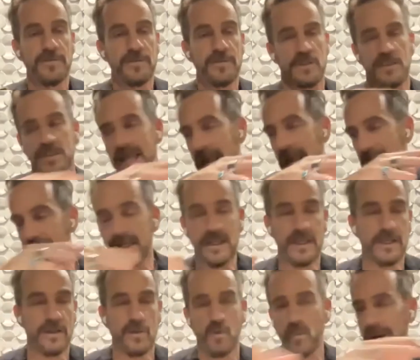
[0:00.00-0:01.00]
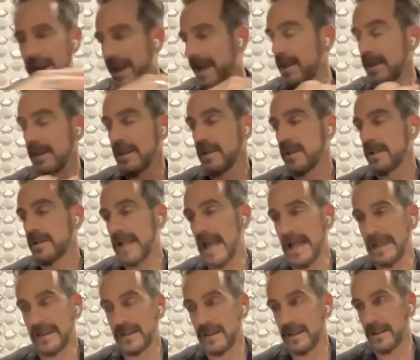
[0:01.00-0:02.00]
society in a way that
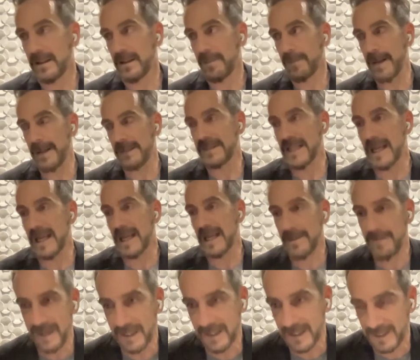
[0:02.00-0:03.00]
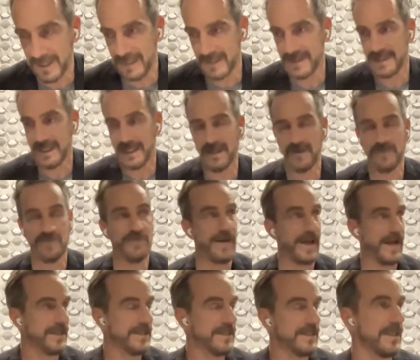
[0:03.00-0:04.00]
the pandemic hits and
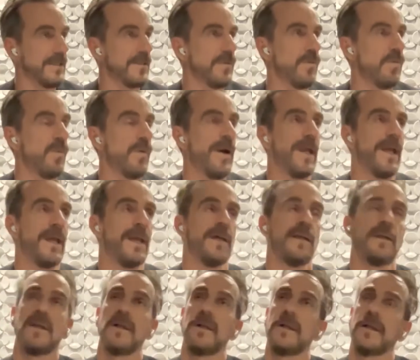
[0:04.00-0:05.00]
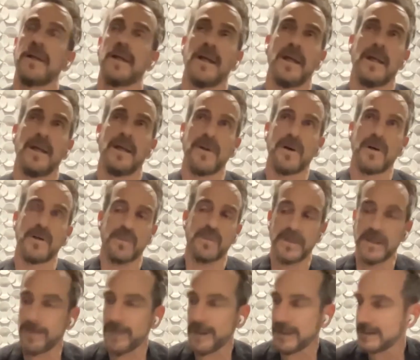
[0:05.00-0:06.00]
affects, and the way uh, because with
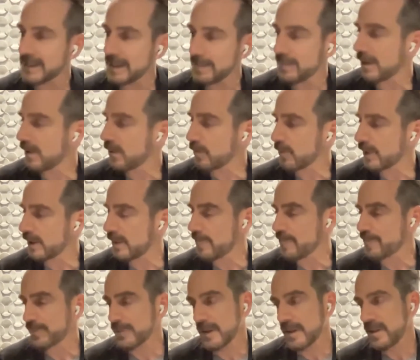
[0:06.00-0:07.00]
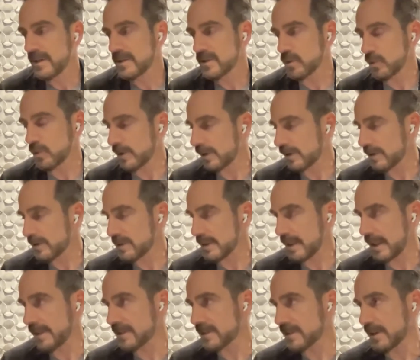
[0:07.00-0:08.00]
the pandemic we sort of
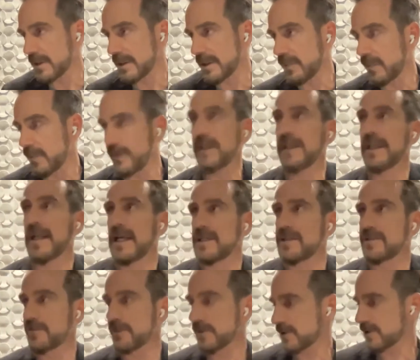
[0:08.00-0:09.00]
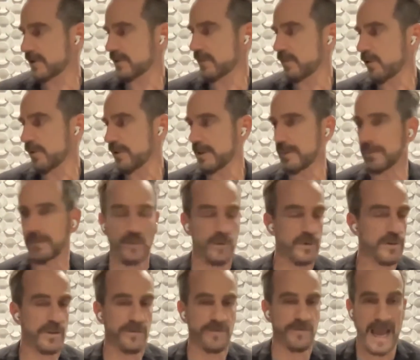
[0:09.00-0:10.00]
uh, suddenly realized, first of all, the
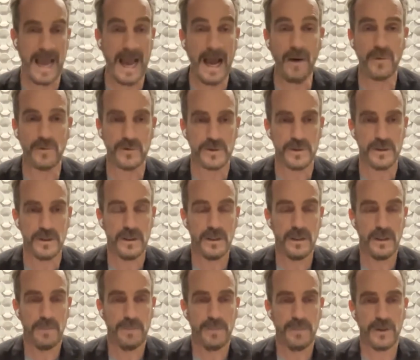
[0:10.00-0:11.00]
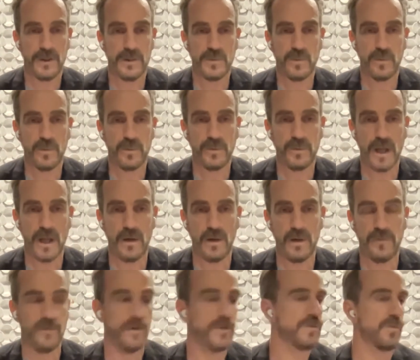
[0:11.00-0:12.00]
importance of a house, because not all of
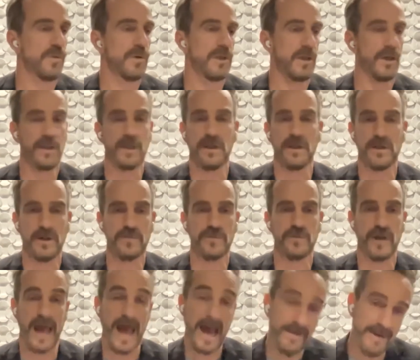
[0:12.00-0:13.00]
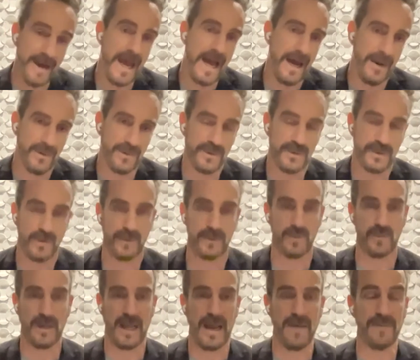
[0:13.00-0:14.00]
us were lucky enough to have a house. So it,
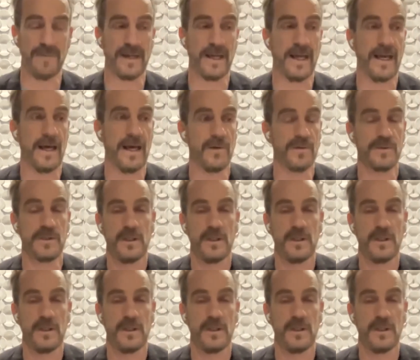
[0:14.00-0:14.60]
having a house